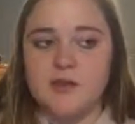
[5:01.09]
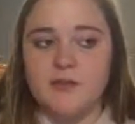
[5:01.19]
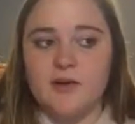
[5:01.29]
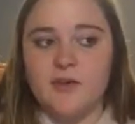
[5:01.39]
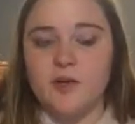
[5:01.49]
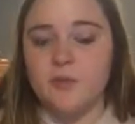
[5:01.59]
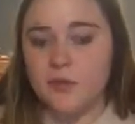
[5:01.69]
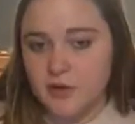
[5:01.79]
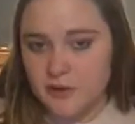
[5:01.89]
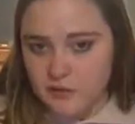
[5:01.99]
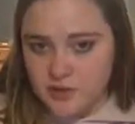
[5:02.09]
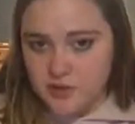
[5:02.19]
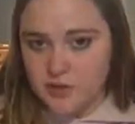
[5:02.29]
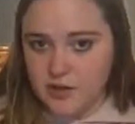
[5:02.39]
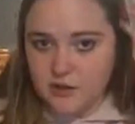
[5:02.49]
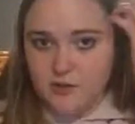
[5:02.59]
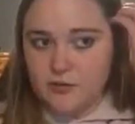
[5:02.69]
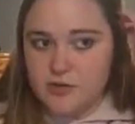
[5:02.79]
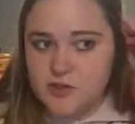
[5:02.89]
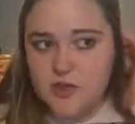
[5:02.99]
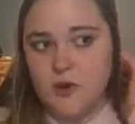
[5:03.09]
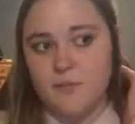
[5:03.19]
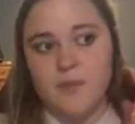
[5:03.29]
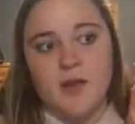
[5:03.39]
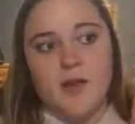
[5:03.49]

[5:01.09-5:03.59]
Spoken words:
of like their previous grade level. So